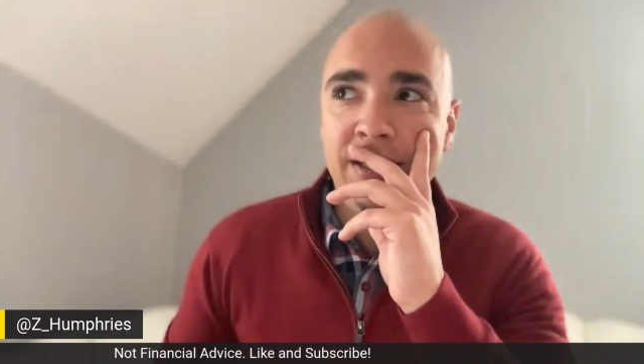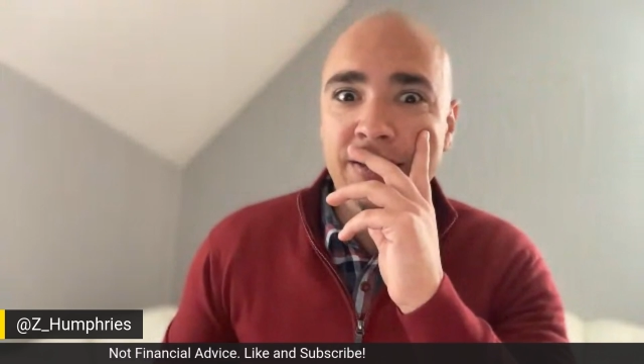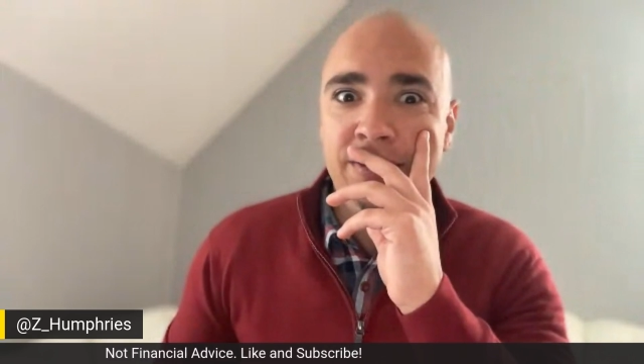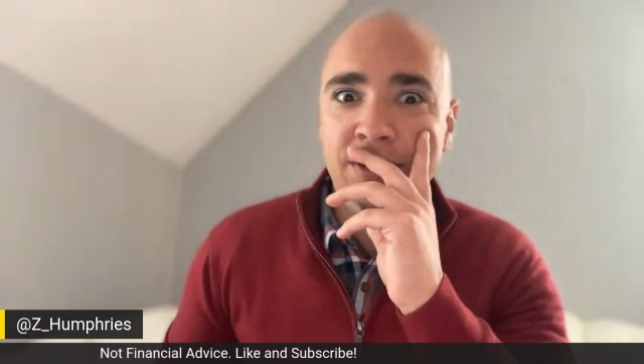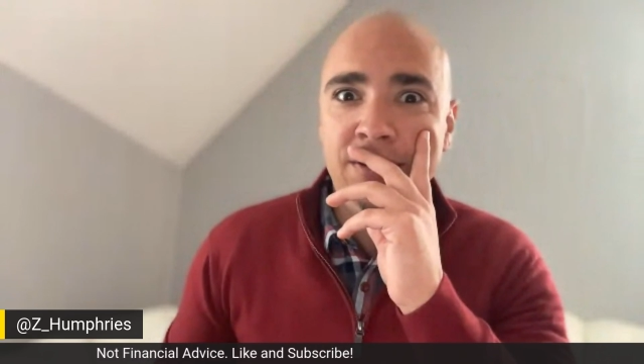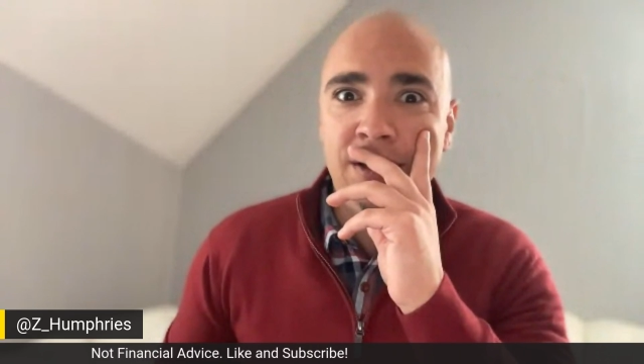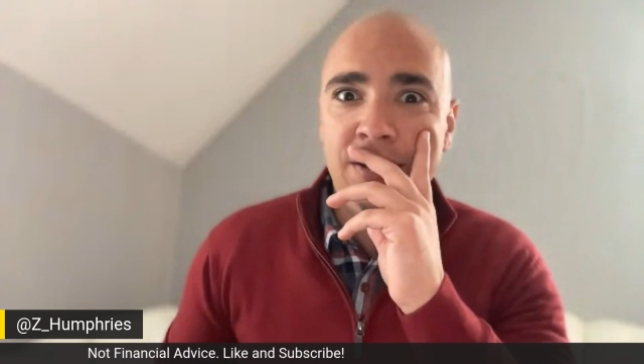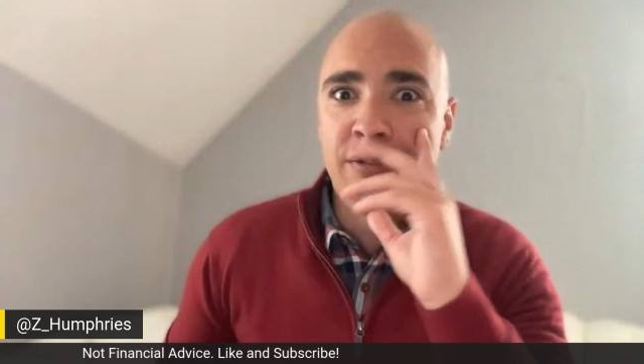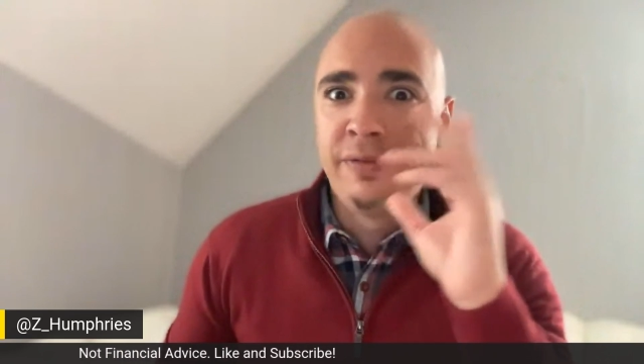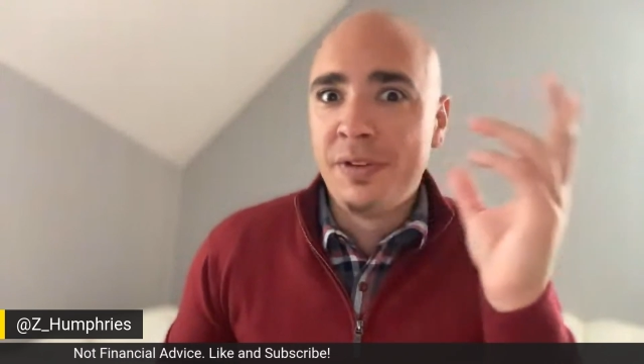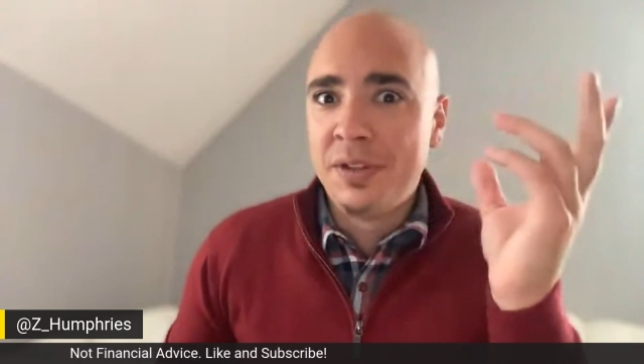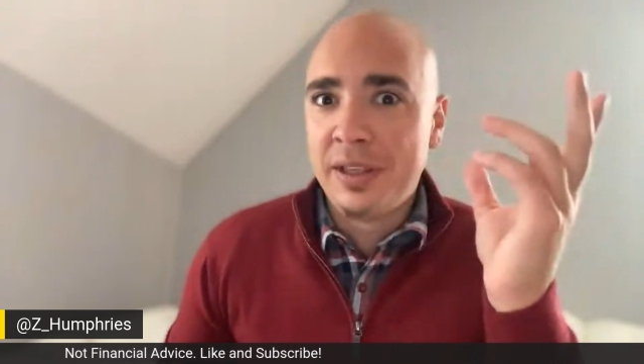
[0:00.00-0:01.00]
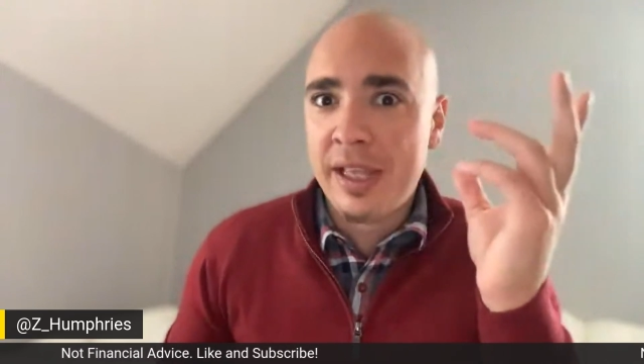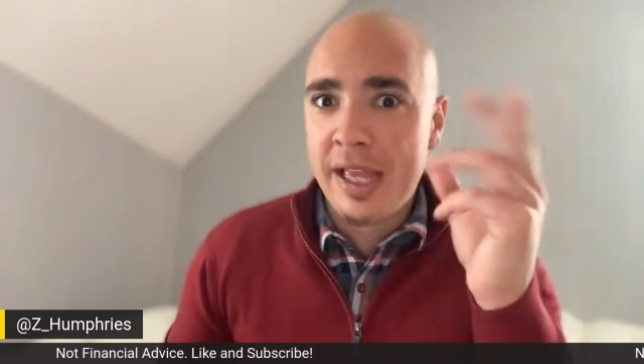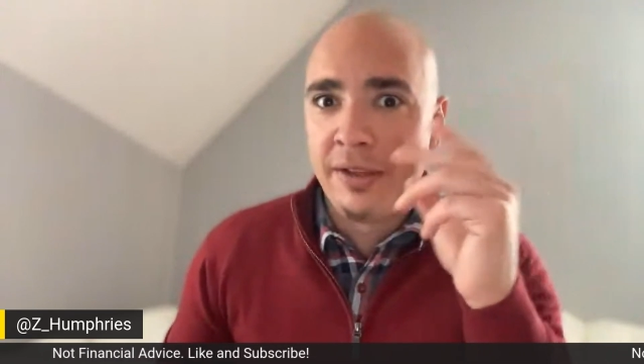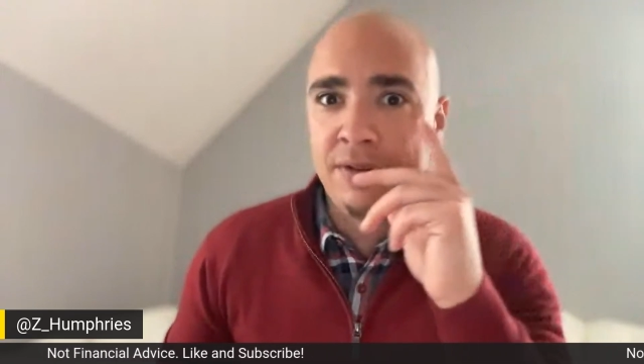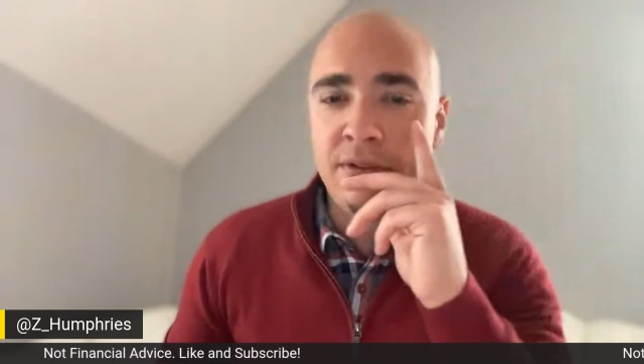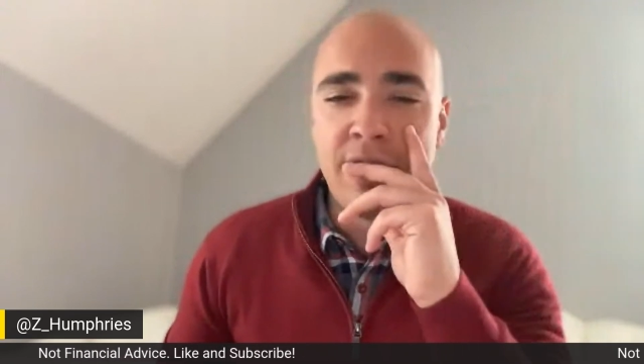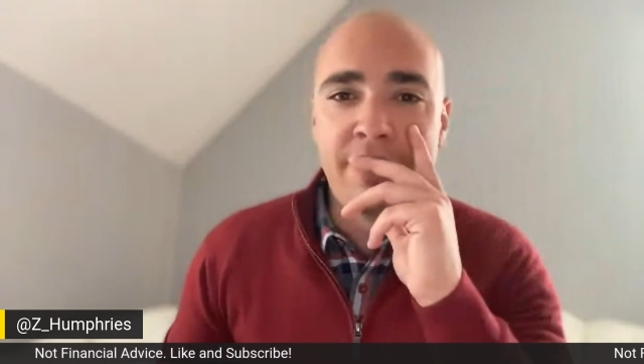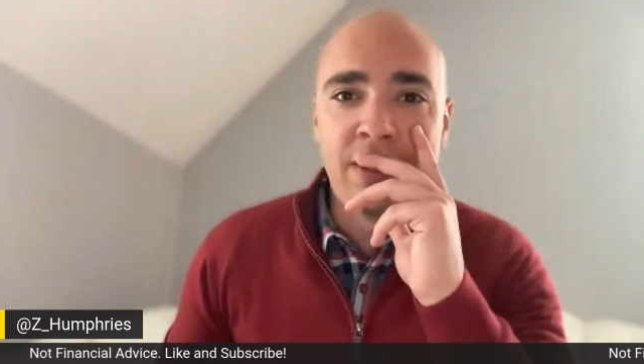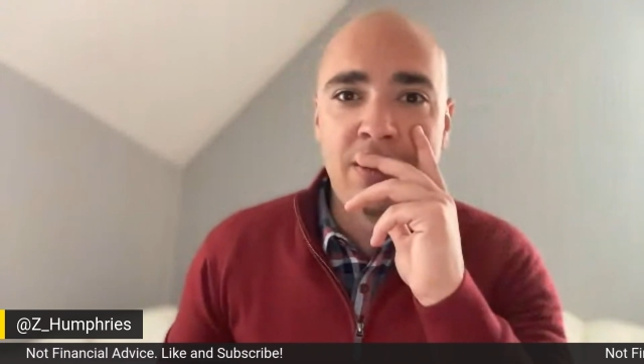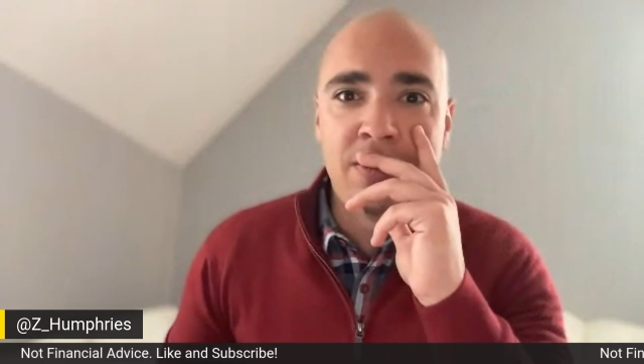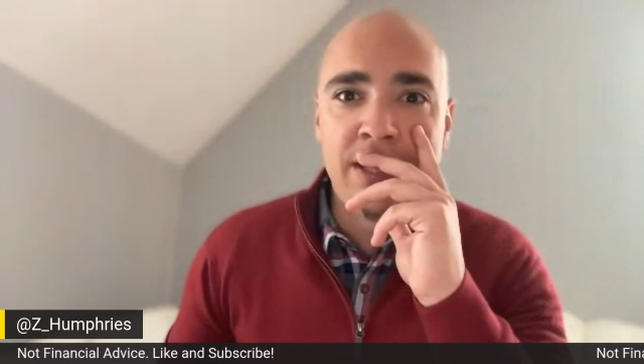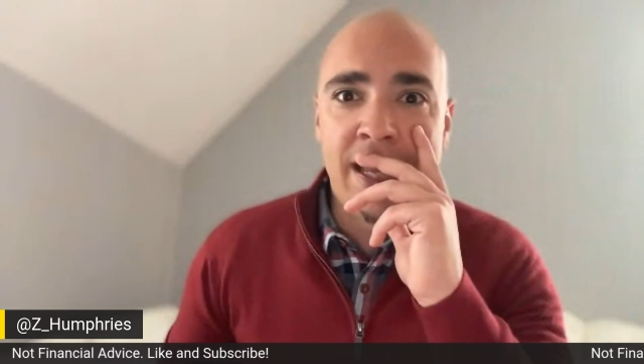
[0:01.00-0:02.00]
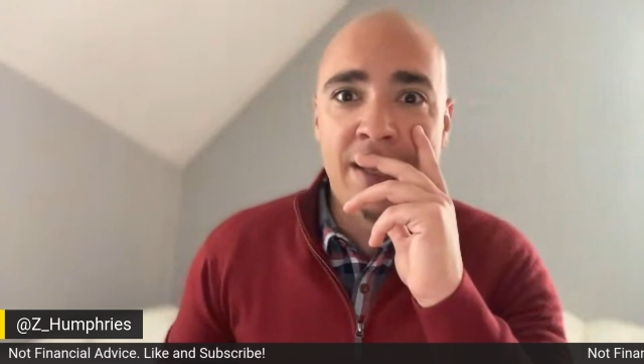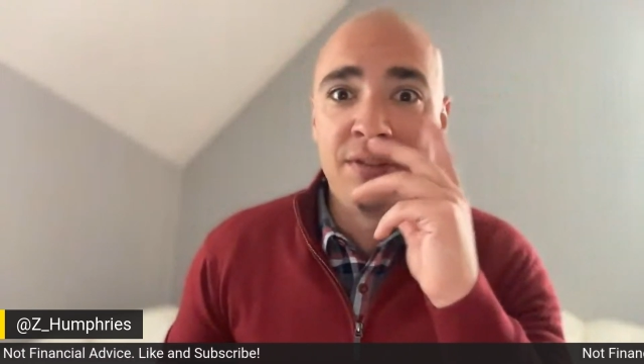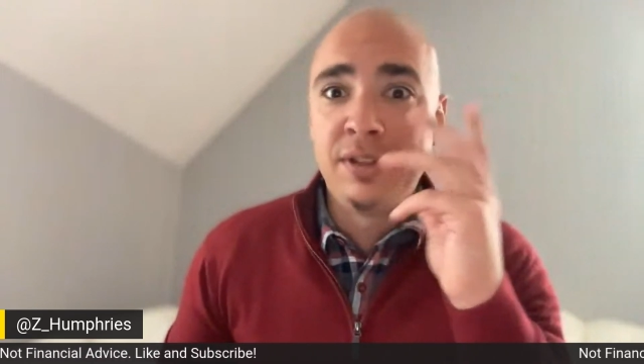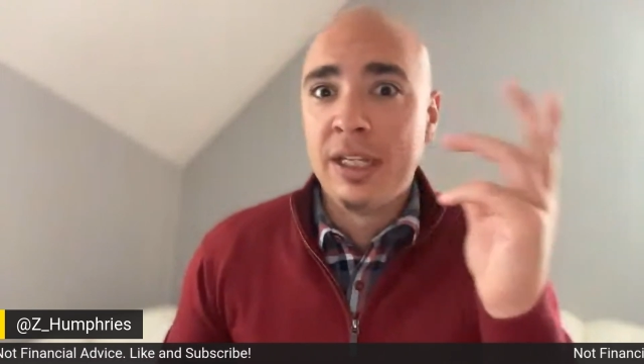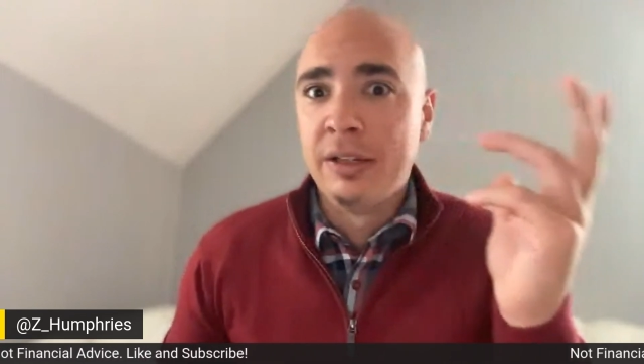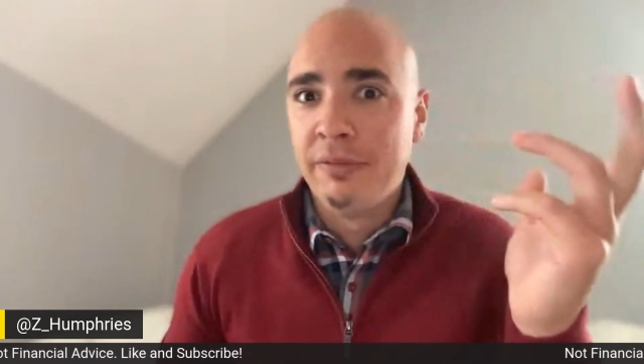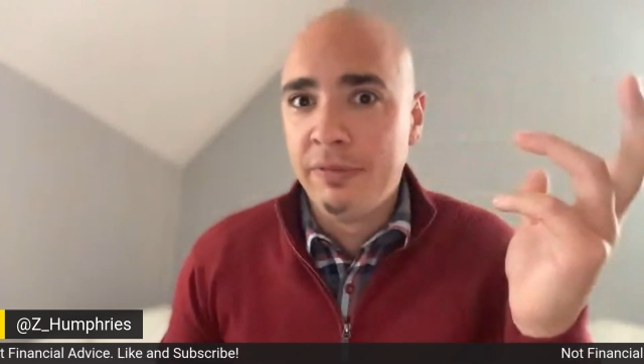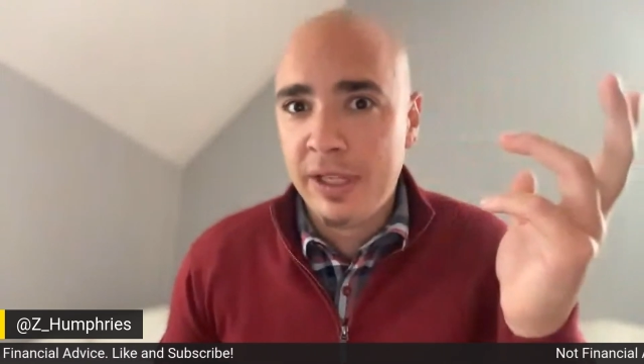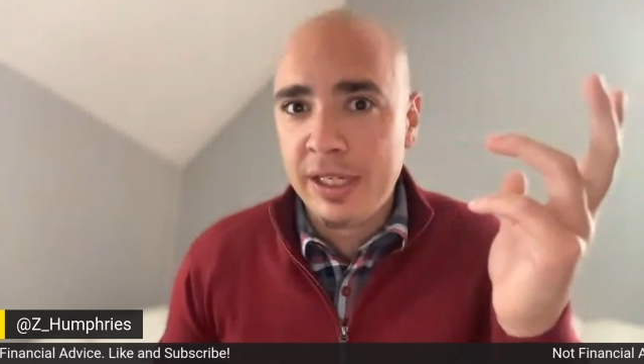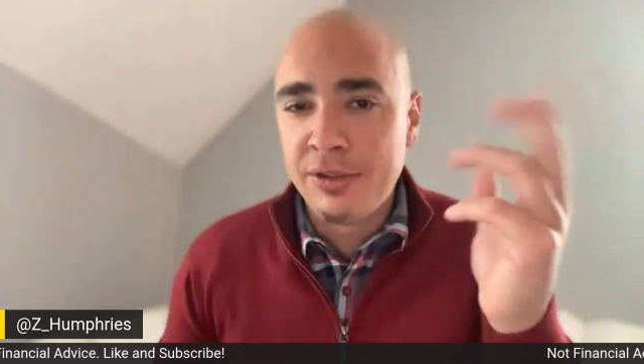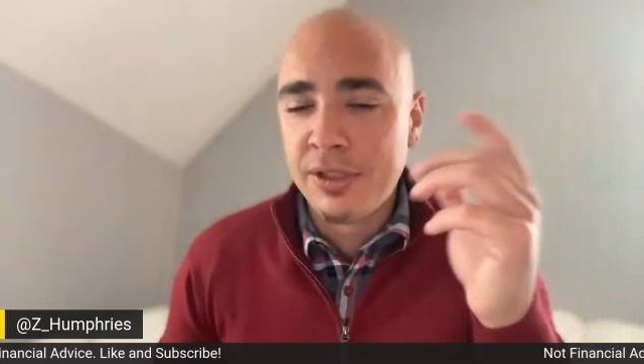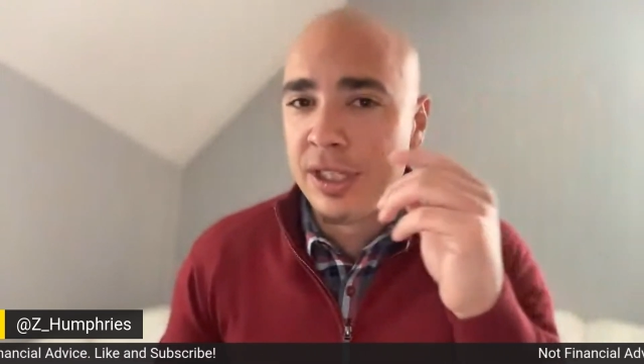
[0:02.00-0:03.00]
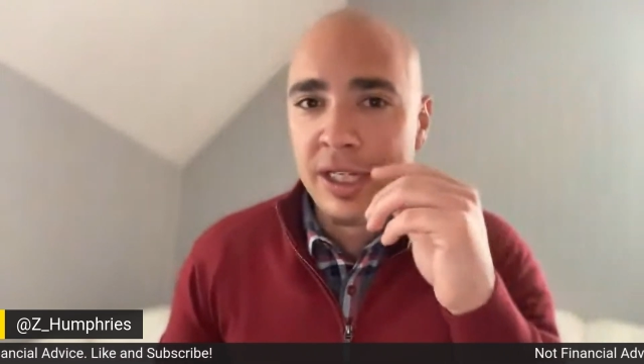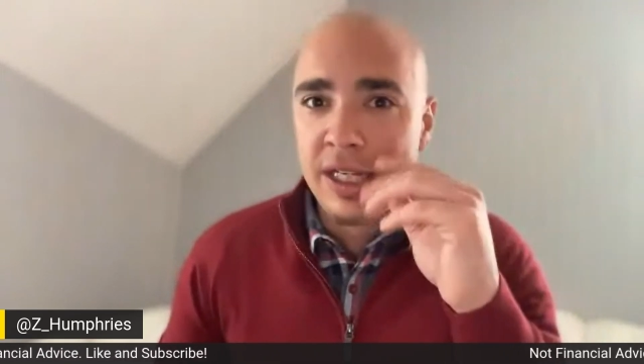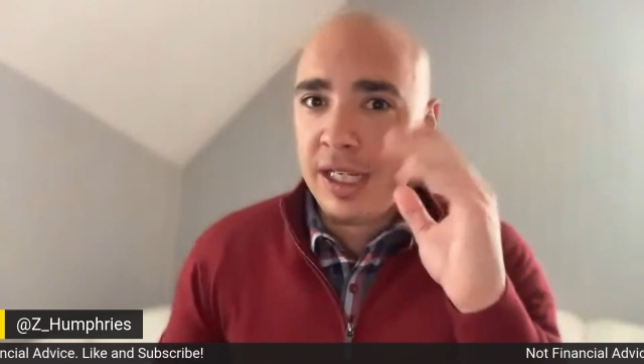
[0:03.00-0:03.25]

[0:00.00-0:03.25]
650,000, 700,000 inflation.